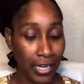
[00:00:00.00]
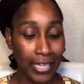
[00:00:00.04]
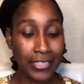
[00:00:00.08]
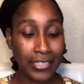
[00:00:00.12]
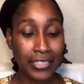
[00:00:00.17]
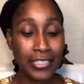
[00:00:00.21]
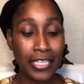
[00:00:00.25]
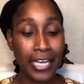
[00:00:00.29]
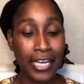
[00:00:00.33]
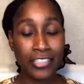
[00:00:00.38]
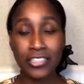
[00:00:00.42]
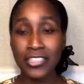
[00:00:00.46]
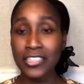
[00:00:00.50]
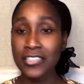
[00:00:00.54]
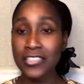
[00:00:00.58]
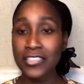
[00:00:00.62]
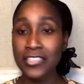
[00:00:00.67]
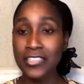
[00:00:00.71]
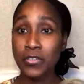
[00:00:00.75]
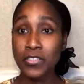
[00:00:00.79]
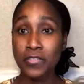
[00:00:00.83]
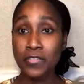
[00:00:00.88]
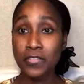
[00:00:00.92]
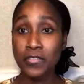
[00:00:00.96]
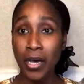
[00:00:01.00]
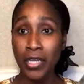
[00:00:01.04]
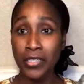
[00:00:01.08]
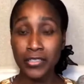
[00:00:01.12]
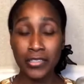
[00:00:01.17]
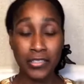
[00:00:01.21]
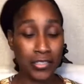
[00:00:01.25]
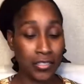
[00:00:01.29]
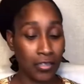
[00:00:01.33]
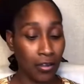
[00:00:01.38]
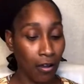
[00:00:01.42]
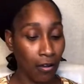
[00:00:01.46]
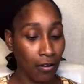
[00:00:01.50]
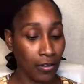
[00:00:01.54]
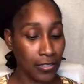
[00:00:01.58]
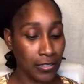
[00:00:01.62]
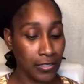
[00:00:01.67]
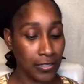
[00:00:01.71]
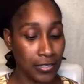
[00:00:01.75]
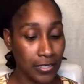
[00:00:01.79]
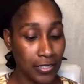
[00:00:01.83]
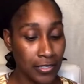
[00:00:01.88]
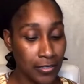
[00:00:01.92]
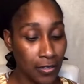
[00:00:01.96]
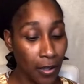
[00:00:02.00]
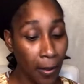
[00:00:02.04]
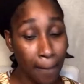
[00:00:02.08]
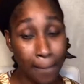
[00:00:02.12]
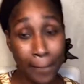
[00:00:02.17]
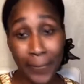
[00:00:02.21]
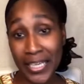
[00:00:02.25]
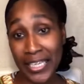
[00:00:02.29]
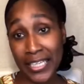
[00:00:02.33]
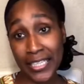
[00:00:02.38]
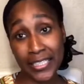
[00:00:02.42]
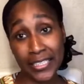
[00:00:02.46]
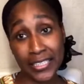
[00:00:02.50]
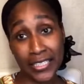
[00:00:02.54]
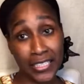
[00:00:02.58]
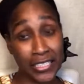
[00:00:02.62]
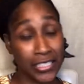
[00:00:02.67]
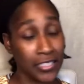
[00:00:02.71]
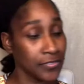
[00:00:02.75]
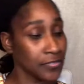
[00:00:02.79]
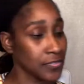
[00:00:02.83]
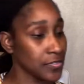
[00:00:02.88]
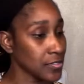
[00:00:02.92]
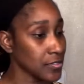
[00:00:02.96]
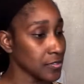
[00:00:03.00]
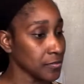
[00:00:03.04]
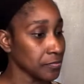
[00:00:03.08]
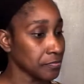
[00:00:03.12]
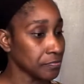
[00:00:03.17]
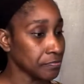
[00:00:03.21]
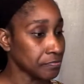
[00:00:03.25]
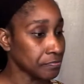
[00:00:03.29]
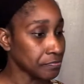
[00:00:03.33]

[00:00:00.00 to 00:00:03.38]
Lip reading: At least it was bottled in August. These are bay leaves.